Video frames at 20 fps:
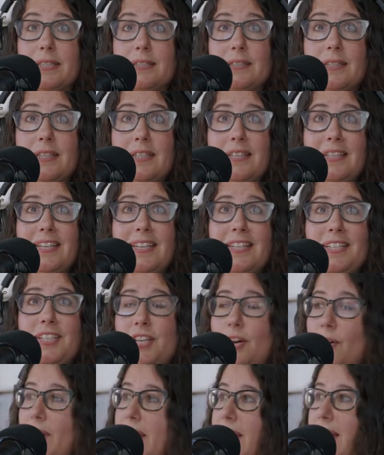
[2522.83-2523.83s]
it's you
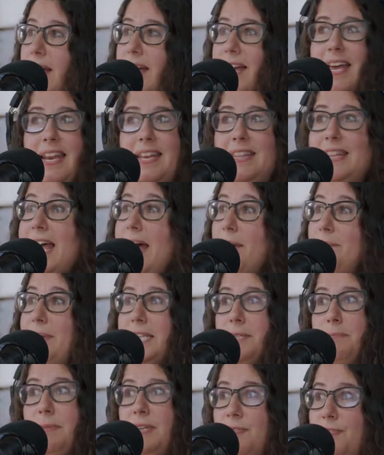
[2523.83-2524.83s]
know mm. and, I, and that
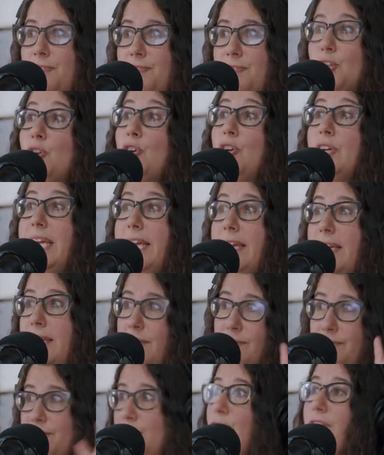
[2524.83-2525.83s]
makes me furious,
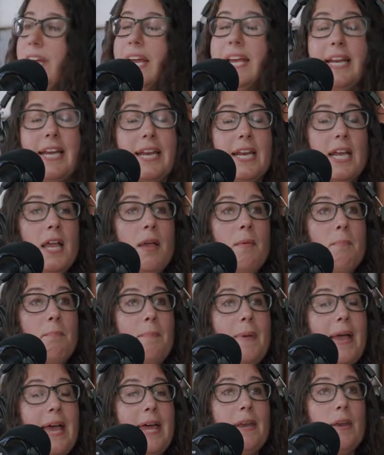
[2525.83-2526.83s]
infuriated
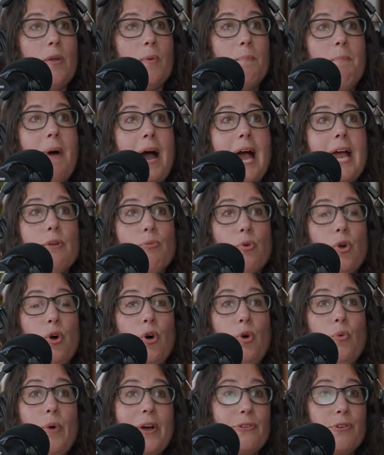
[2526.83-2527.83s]
and my
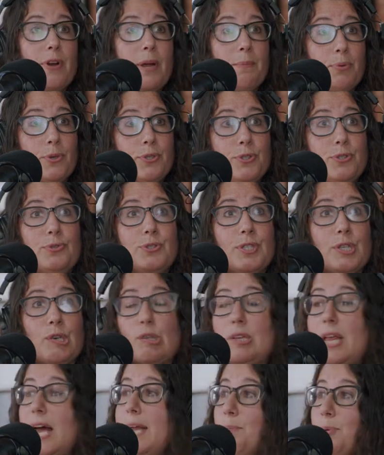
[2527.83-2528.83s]
role whether i'm producing
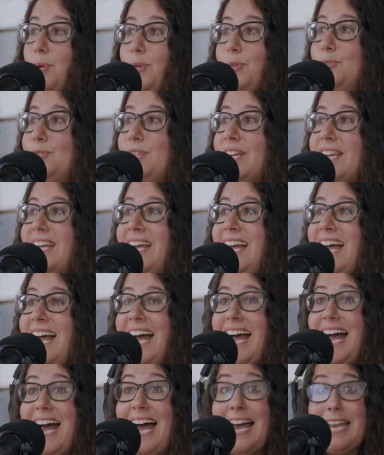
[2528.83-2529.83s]
or line producing
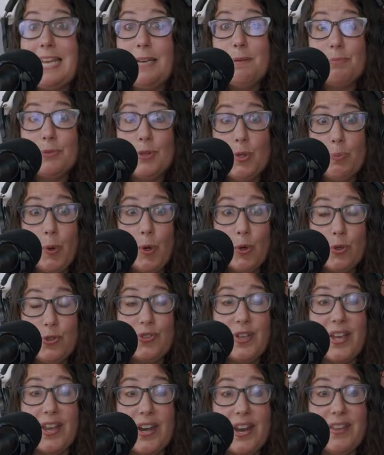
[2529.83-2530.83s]
i am the
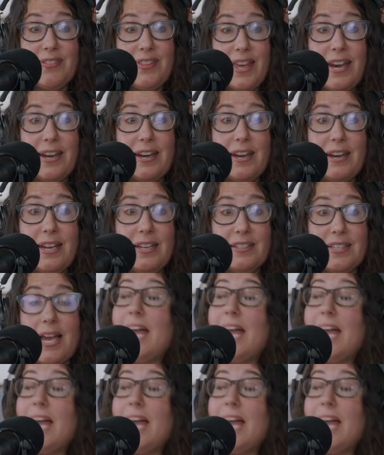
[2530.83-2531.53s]
person that is